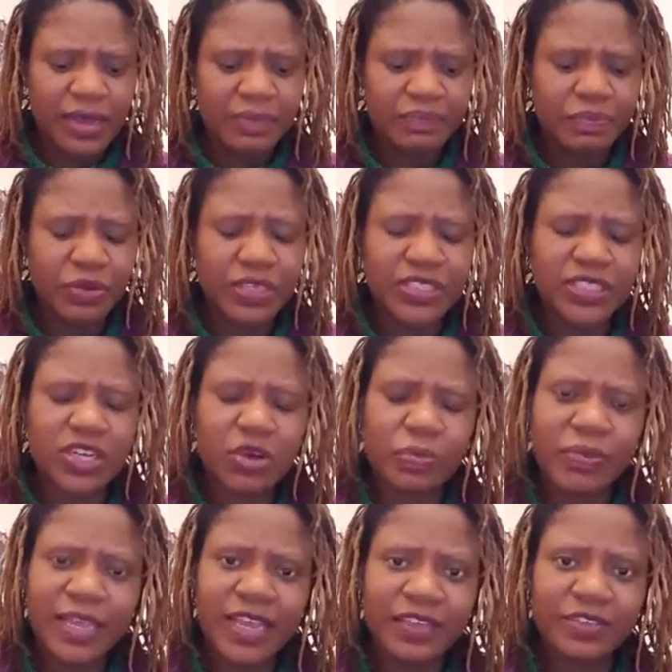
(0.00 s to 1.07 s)
political
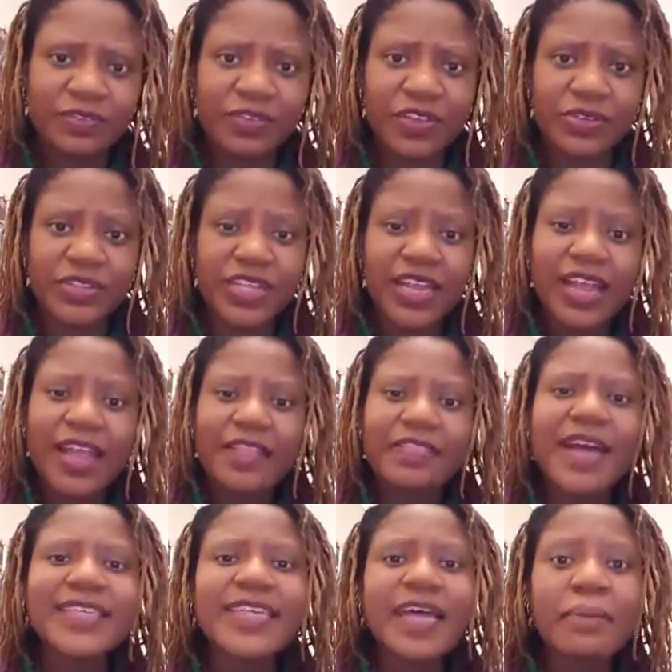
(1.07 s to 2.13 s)
playing field.
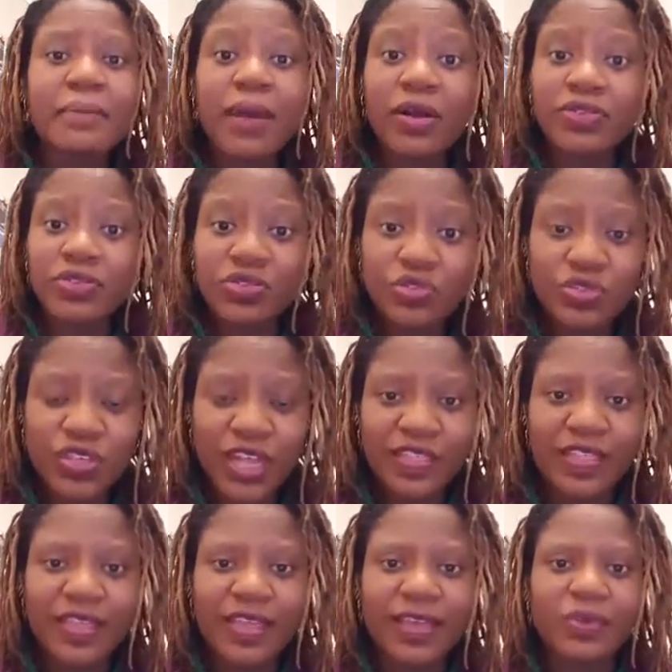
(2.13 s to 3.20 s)
That amounts to
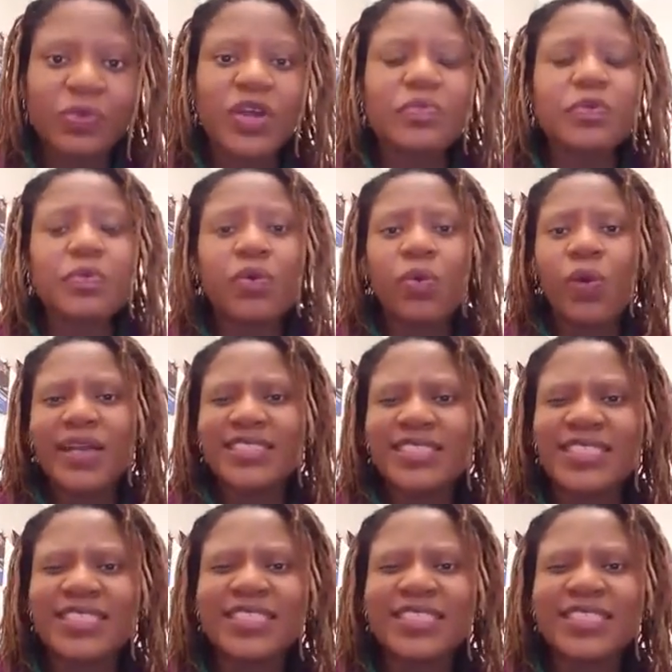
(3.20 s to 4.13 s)
nothing. What people want is